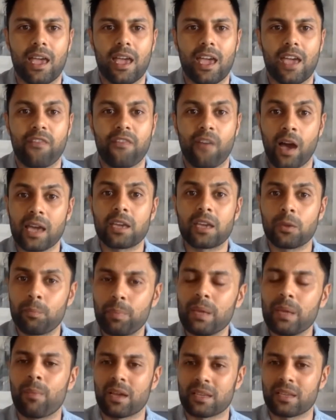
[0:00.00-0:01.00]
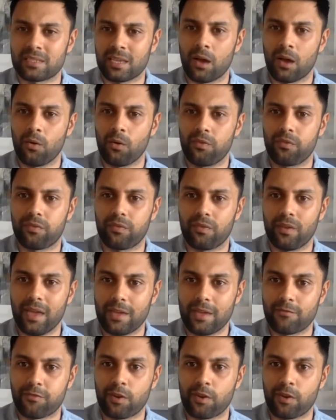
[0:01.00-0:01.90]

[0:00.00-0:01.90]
if I could be myself in